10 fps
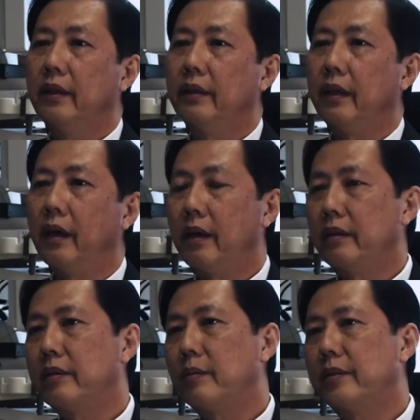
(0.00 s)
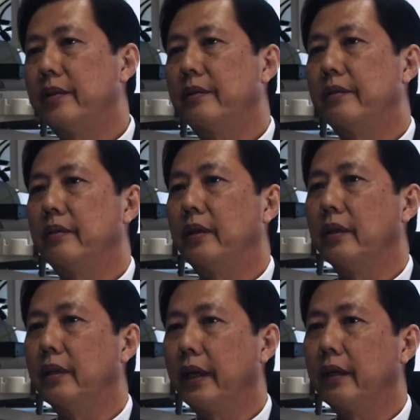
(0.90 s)
there are some cysts in the
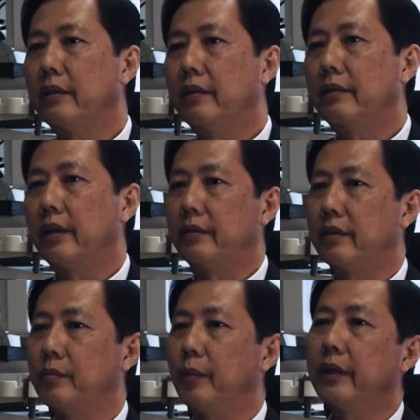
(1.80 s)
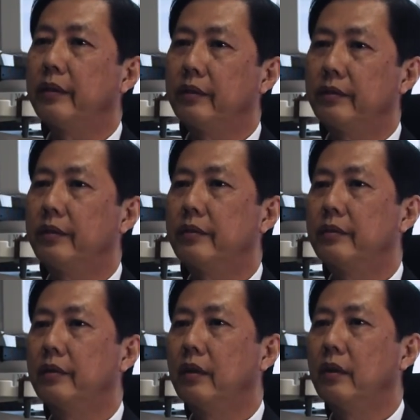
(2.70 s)
neck, such as branchial
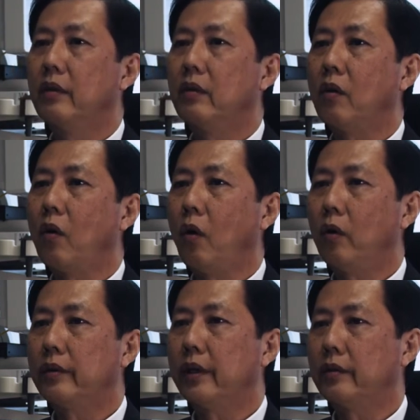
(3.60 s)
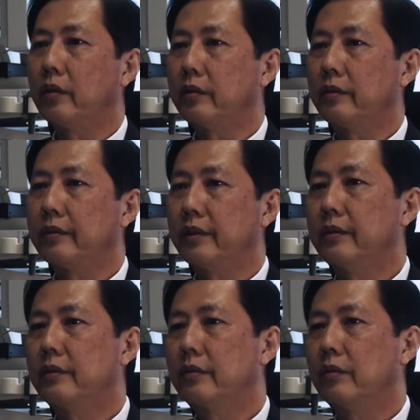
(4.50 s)
cysts or thyroglossal
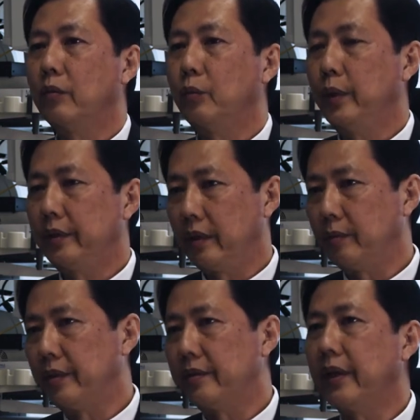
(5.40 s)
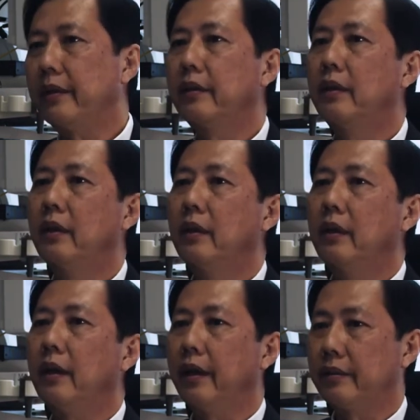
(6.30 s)
cysts, which can present
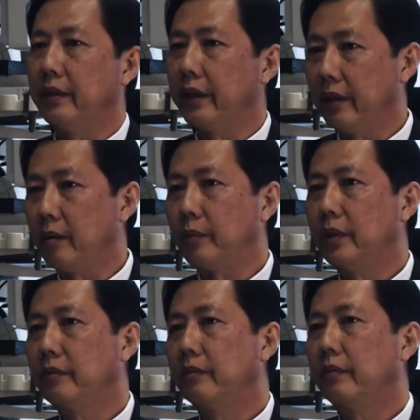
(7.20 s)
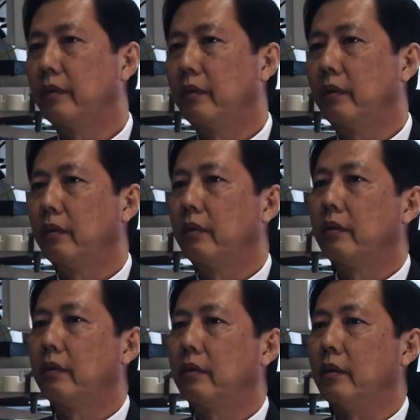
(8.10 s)
as a neck lump.
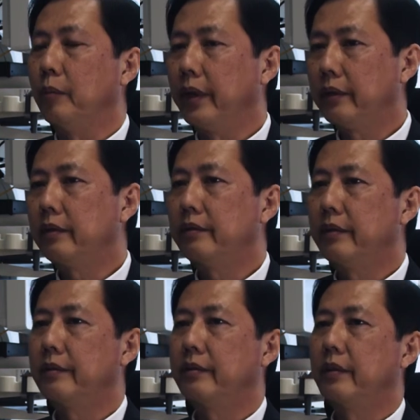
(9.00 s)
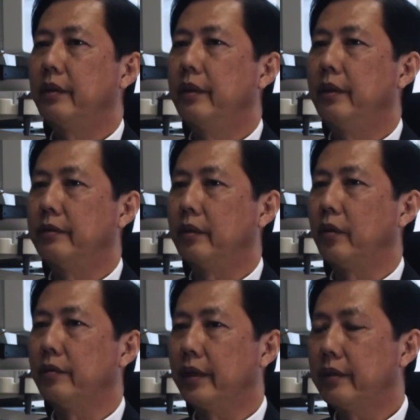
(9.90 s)
A branchial cyst is a
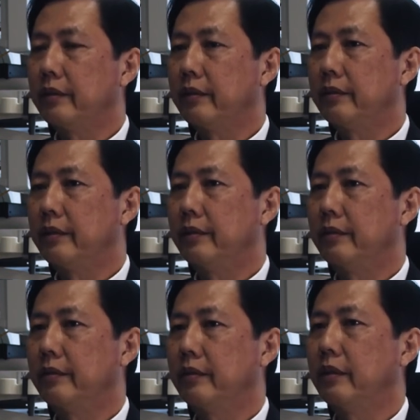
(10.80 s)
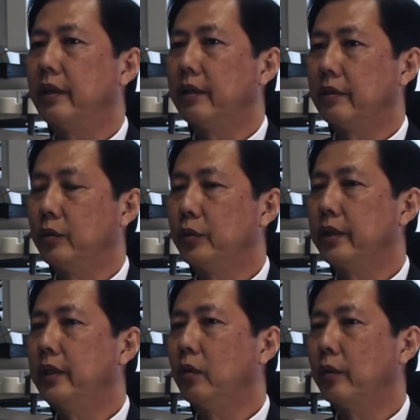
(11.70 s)
congenital cyst that is
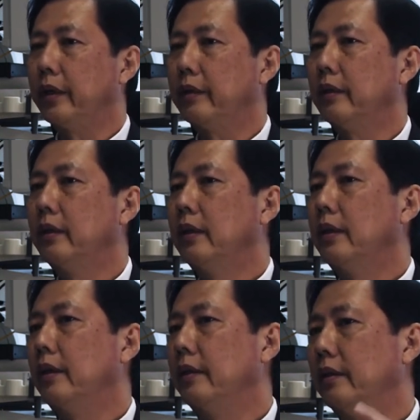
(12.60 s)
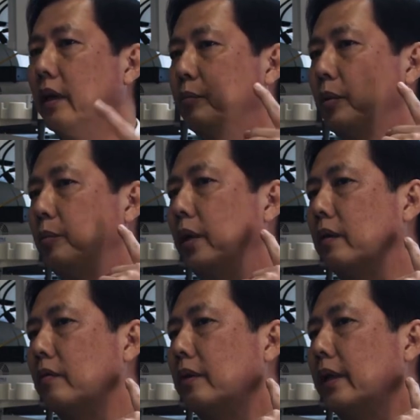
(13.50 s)
usually located in the upper part
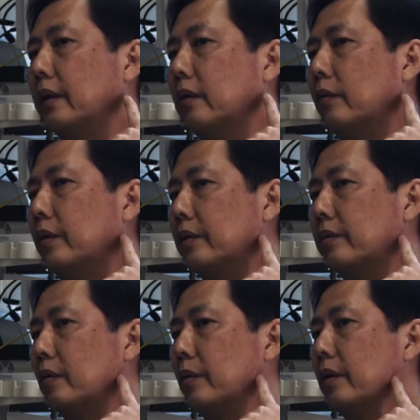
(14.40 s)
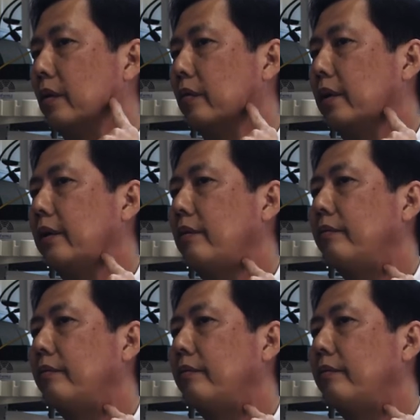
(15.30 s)
of the neck, which is somewhere around here.